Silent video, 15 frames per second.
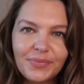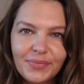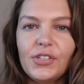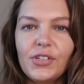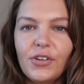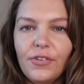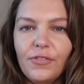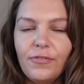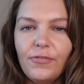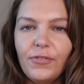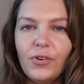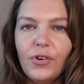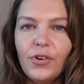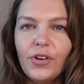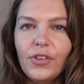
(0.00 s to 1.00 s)
So
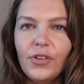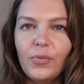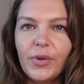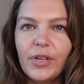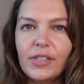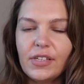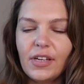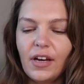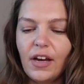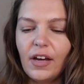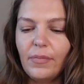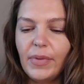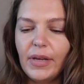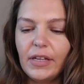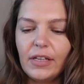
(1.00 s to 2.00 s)
for the winter,
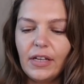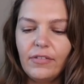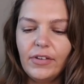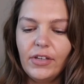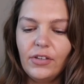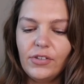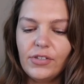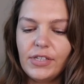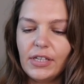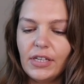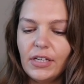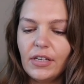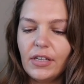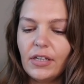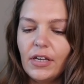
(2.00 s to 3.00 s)
I've been loving
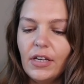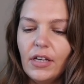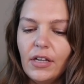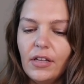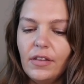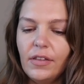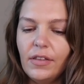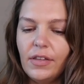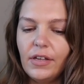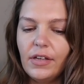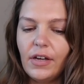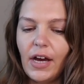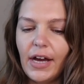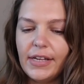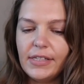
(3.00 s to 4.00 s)
using
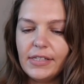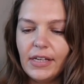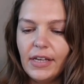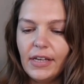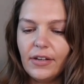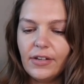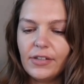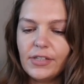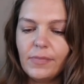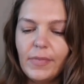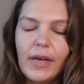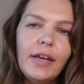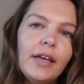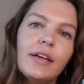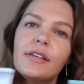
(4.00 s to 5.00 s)
the IT
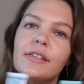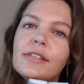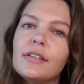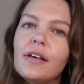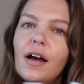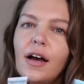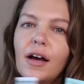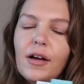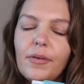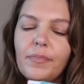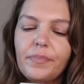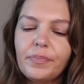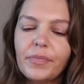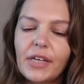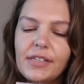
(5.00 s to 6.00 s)
Cosmetics
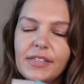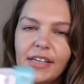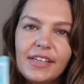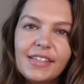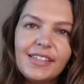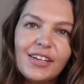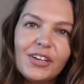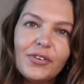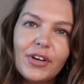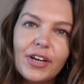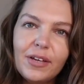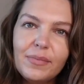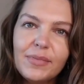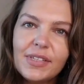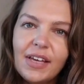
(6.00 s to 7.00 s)
CC
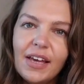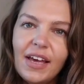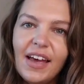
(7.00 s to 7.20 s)
creams,